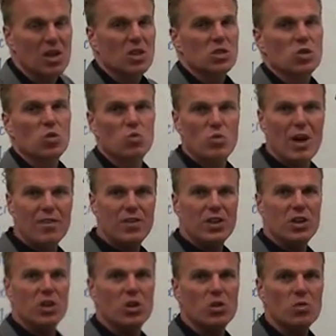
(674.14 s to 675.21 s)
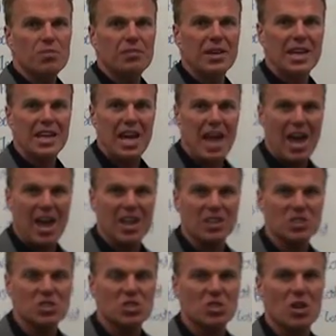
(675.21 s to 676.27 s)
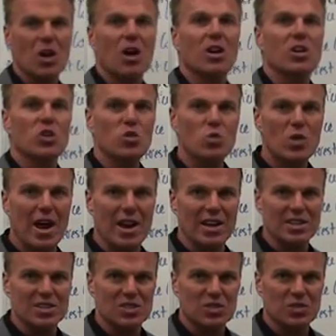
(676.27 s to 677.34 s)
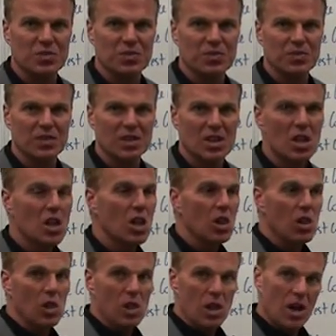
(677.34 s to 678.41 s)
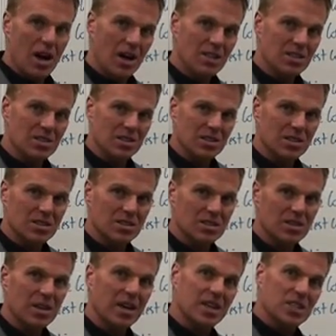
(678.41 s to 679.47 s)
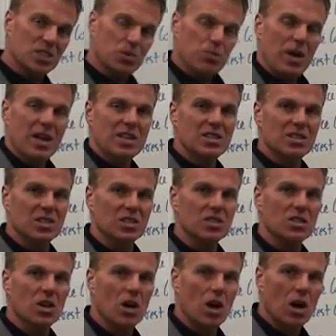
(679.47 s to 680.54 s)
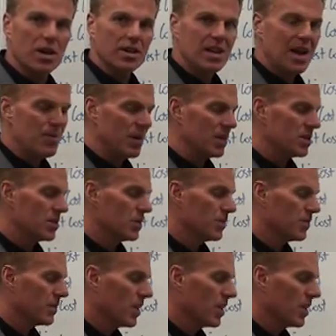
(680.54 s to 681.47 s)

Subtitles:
So revenue gains are credits. Losses, expenses, are debits.